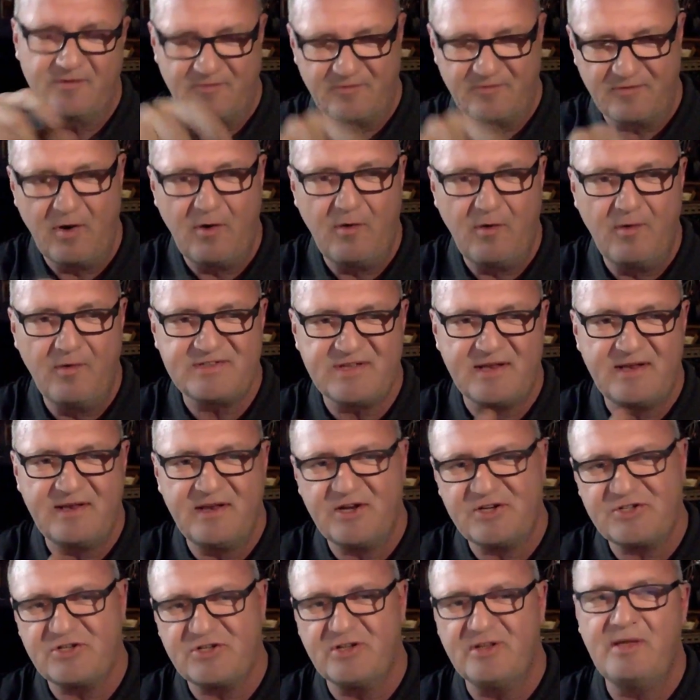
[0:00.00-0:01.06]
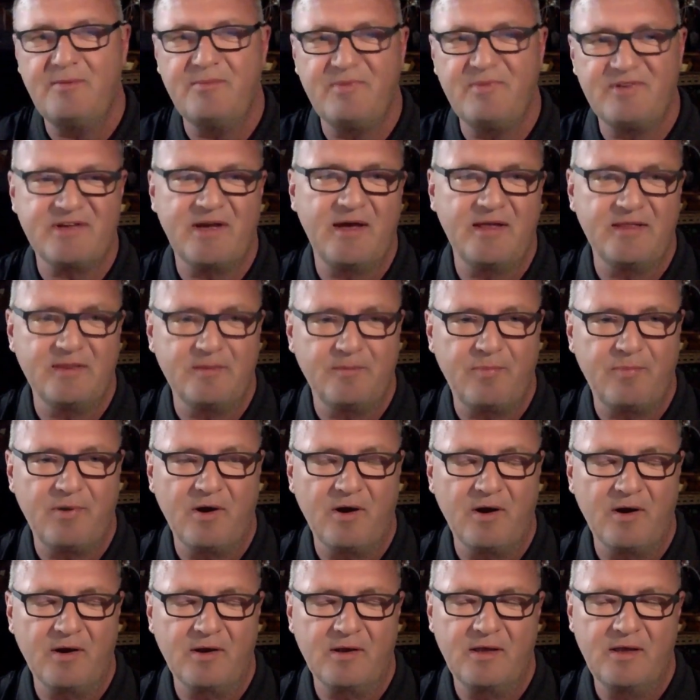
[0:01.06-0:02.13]
the roads initially beside the
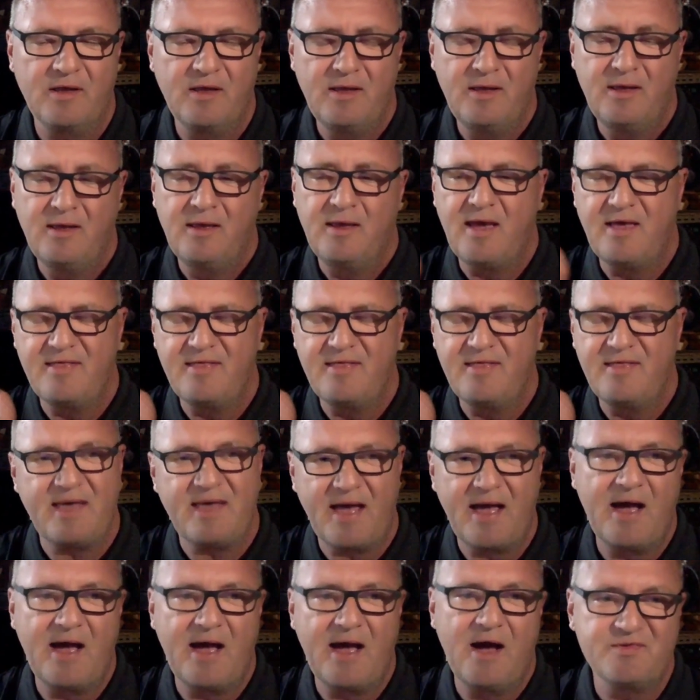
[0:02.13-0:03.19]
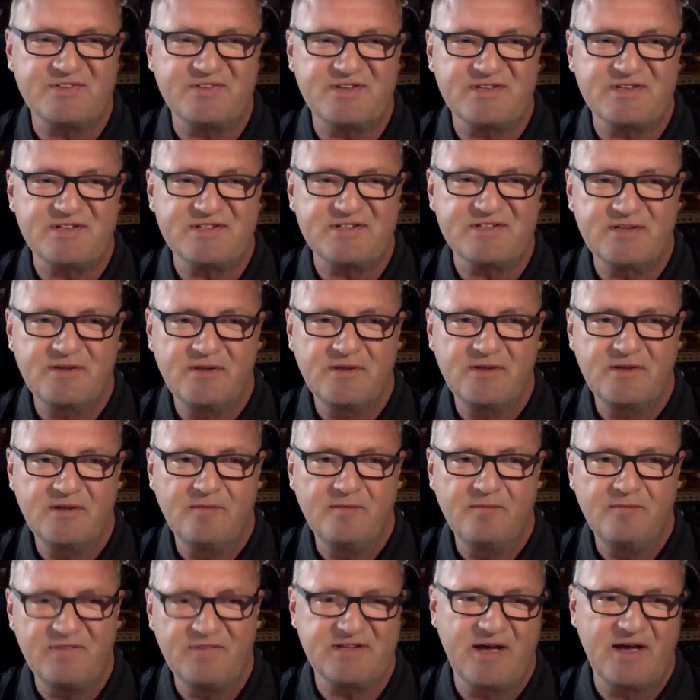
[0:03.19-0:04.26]
park, and then the houses
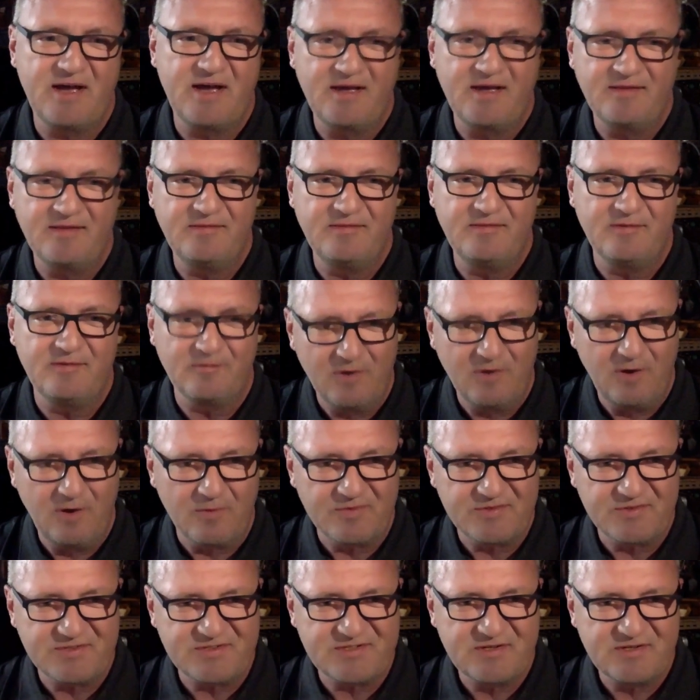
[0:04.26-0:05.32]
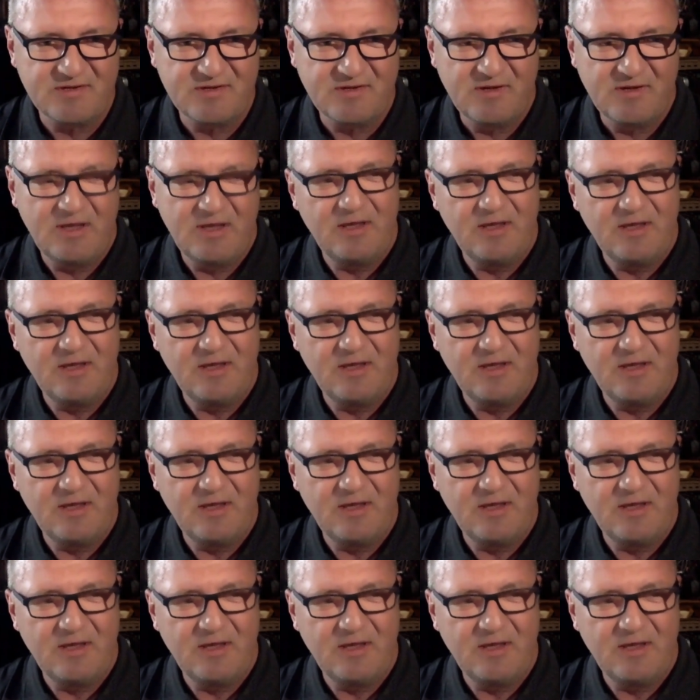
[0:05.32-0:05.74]
beside the roads.